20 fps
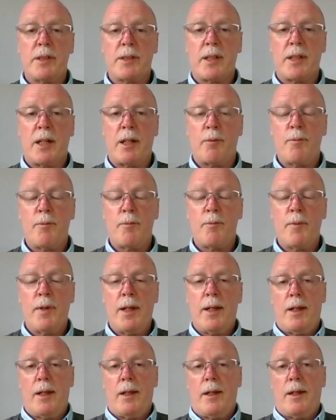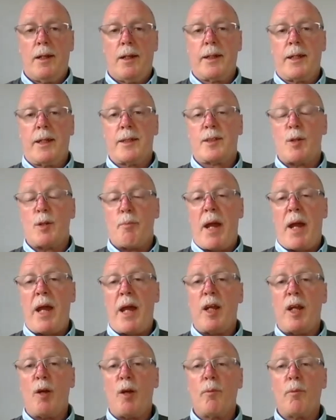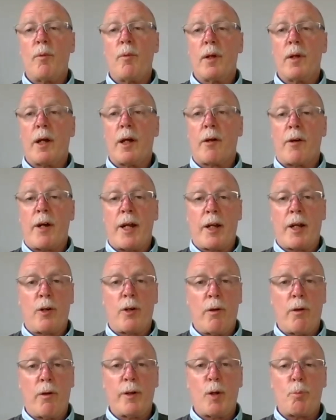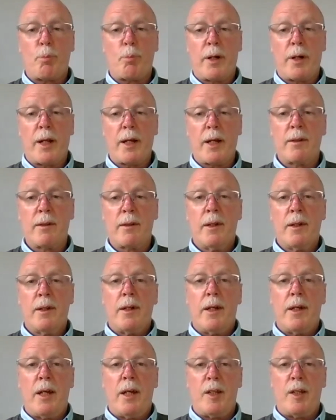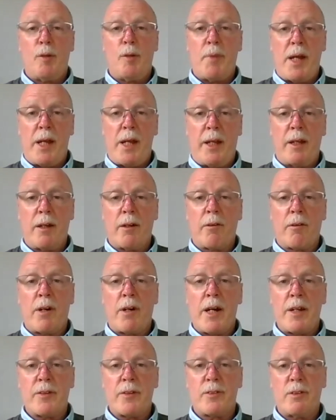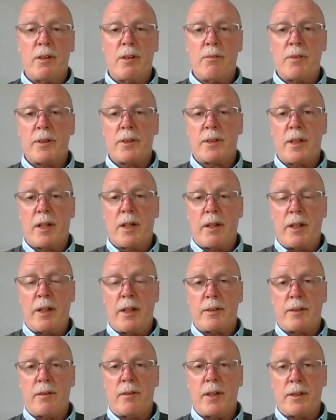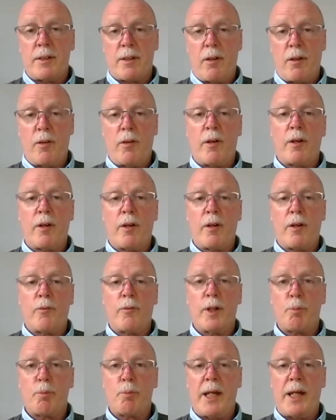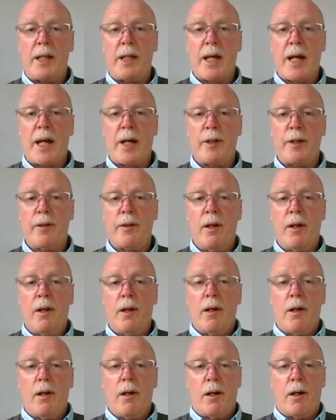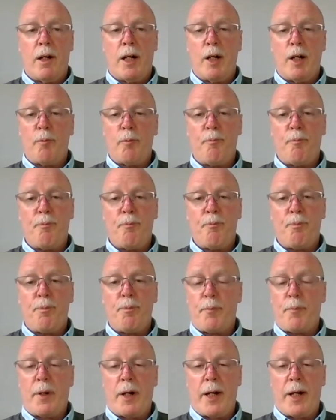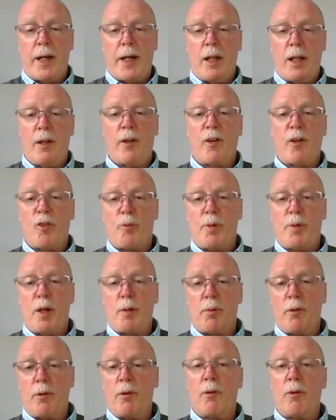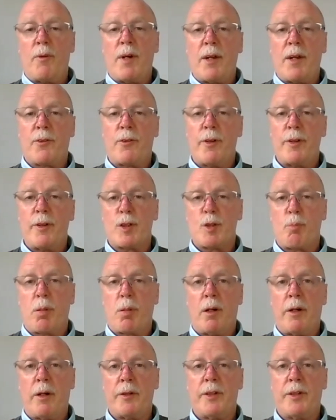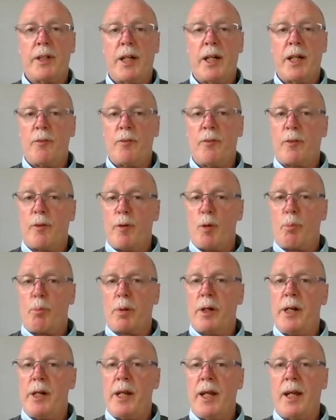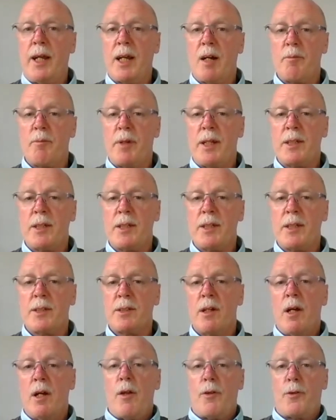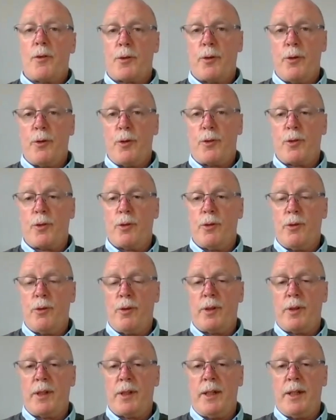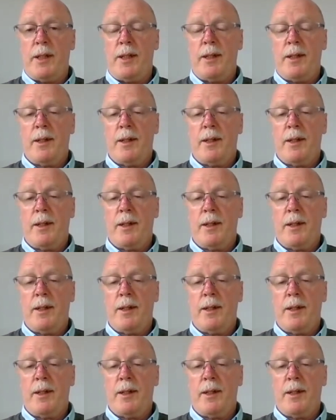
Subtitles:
are, I guess, demanding a greater quality product and demanding a greater service. So there's a lot of work being done by a lot of people all the way through the supply chain, from the breeding companies through to the